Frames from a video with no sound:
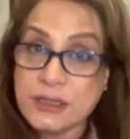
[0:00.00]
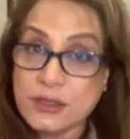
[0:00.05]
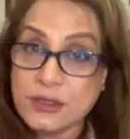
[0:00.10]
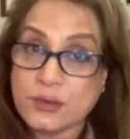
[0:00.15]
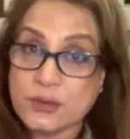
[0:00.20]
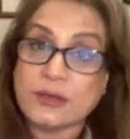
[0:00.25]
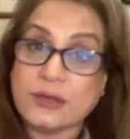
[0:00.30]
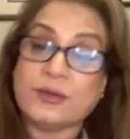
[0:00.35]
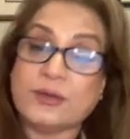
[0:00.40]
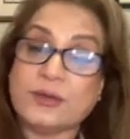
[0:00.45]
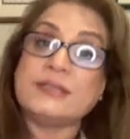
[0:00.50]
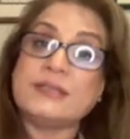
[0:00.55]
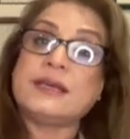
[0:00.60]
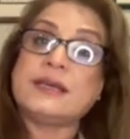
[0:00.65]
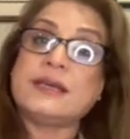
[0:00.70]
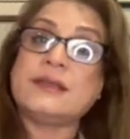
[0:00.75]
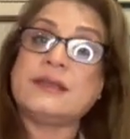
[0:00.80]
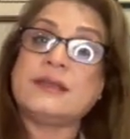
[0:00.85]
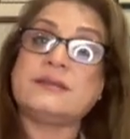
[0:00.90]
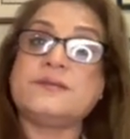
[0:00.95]
you increase
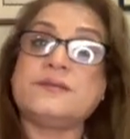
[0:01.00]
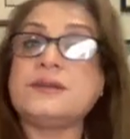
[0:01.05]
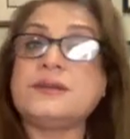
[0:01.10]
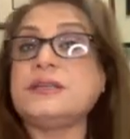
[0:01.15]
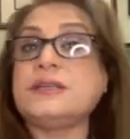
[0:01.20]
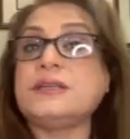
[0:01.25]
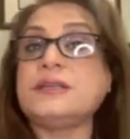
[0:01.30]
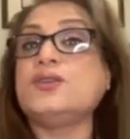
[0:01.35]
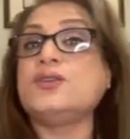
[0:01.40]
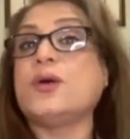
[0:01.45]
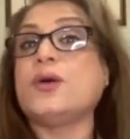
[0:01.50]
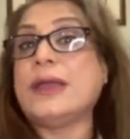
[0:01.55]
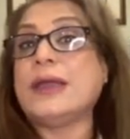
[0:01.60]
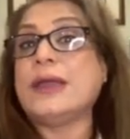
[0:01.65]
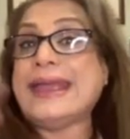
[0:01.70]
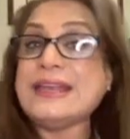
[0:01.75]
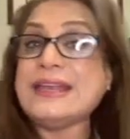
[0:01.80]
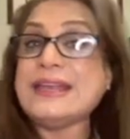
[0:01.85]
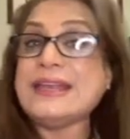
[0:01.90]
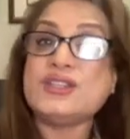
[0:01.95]
that activity, your
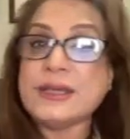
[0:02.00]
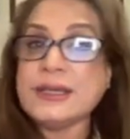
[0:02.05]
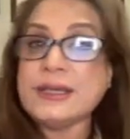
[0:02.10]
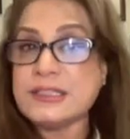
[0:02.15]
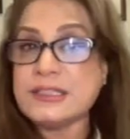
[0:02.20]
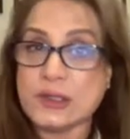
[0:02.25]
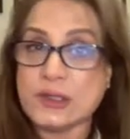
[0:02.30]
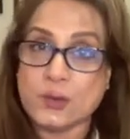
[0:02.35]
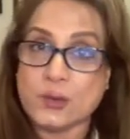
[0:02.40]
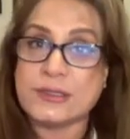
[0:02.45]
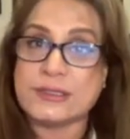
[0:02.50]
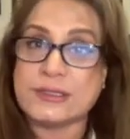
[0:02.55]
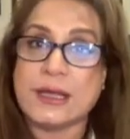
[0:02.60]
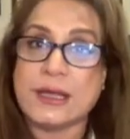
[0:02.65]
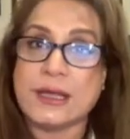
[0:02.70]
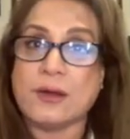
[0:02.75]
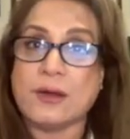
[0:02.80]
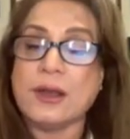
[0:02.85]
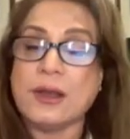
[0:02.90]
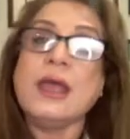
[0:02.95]
aging slows
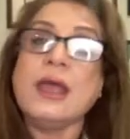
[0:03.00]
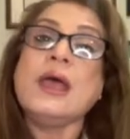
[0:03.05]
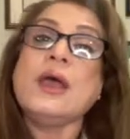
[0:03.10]
down.